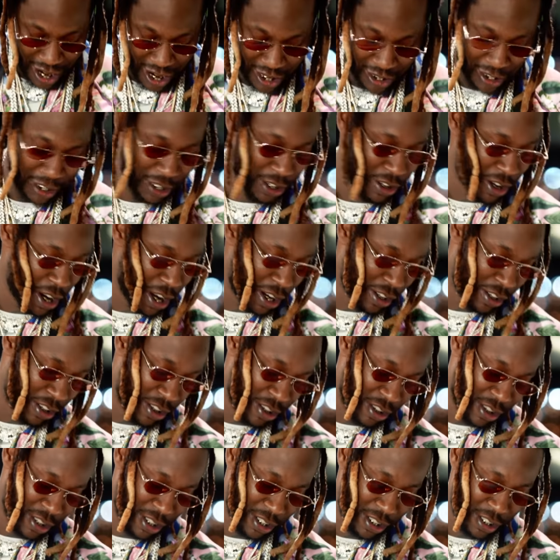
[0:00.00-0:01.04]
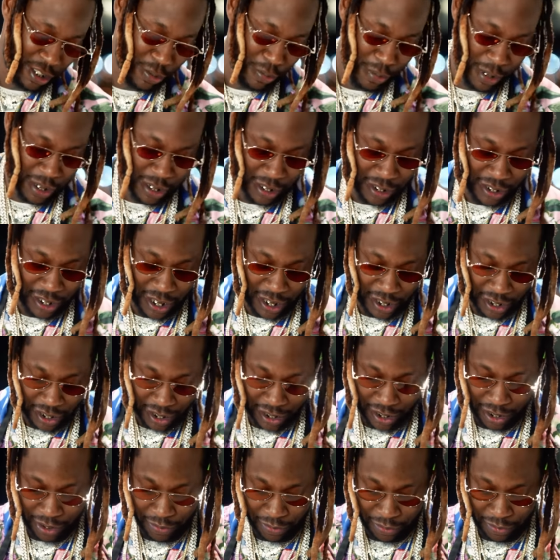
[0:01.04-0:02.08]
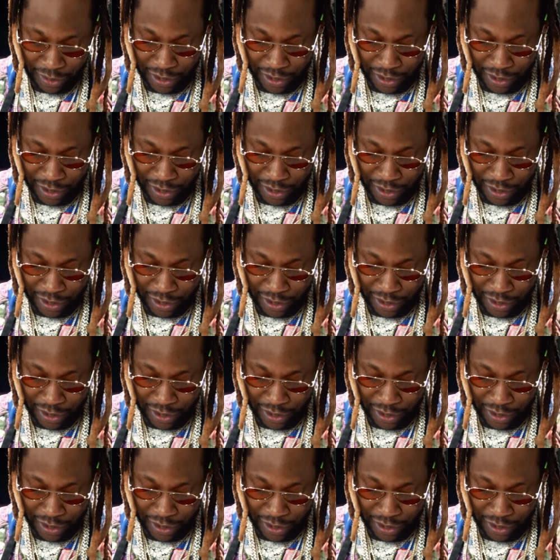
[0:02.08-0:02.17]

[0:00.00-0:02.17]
I had to learn how to cook a little bit, take care of